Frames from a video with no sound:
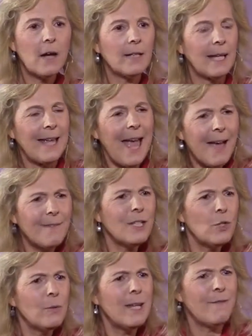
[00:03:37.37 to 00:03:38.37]
like
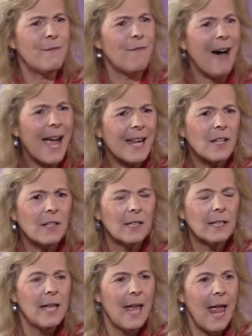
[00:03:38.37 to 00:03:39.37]
heavy-duty
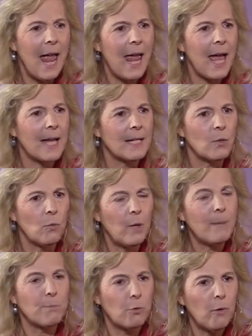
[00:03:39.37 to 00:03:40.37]
vinyl, and
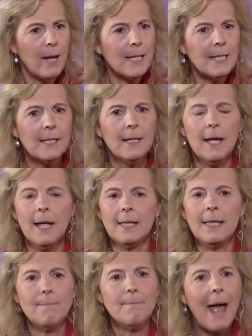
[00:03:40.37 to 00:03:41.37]
we print
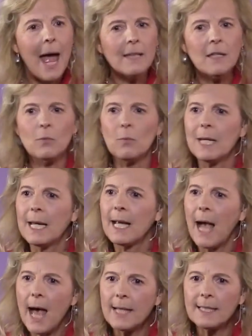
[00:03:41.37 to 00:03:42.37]
the math and reading
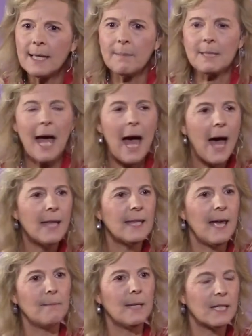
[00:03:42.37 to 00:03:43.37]
concepts on
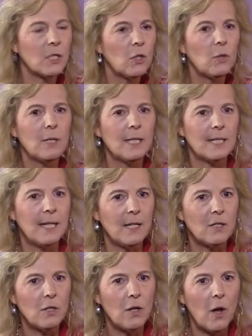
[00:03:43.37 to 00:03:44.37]
them that students need
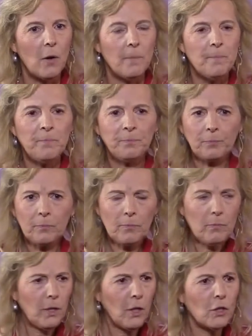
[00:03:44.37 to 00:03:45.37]
to know.
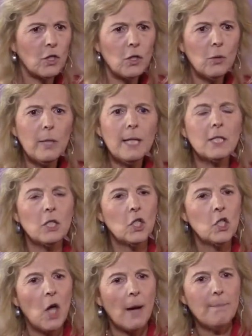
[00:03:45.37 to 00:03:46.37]
Students
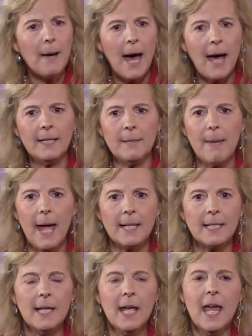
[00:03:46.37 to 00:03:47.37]
jump on the
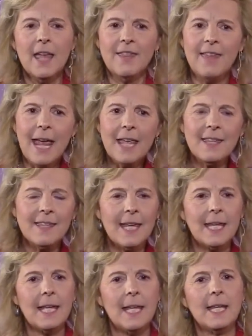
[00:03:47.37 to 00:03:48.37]
mats. They
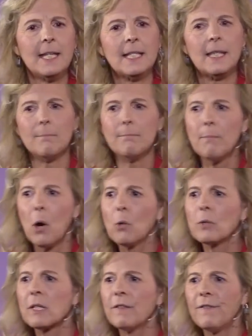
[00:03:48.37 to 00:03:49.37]
think it is the
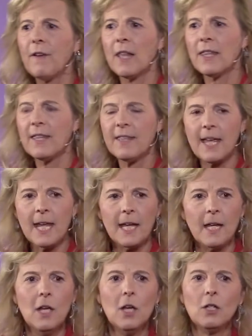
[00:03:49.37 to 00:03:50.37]
most fun
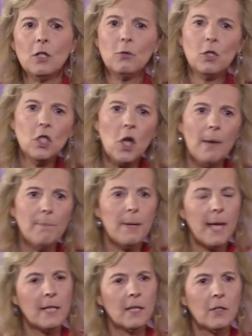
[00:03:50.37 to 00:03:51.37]
thing to jump
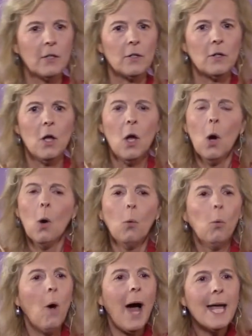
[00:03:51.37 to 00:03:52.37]
and learn.
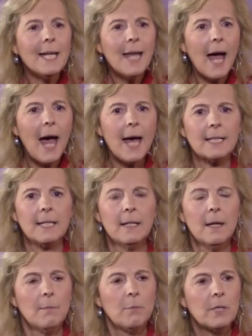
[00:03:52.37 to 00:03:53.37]
Why not
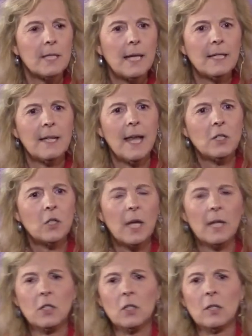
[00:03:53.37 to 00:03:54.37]
present an
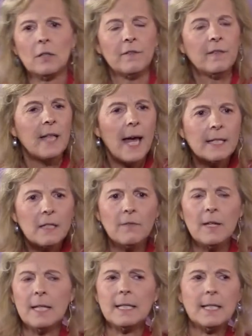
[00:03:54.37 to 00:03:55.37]
educational
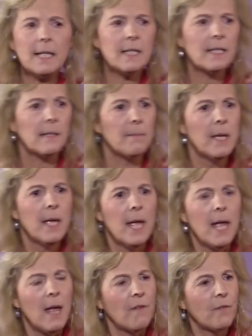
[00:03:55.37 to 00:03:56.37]
philosophy and system
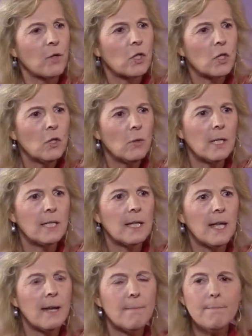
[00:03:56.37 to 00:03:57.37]
for students
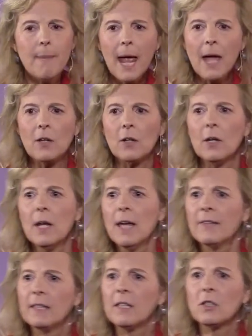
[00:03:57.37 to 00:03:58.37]
in a manner
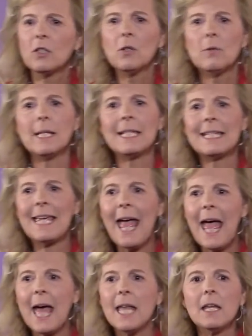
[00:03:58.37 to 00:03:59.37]
that the students
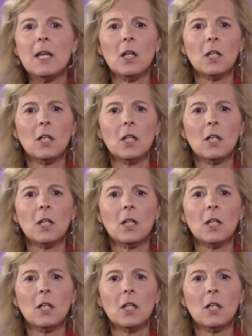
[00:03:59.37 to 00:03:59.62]
can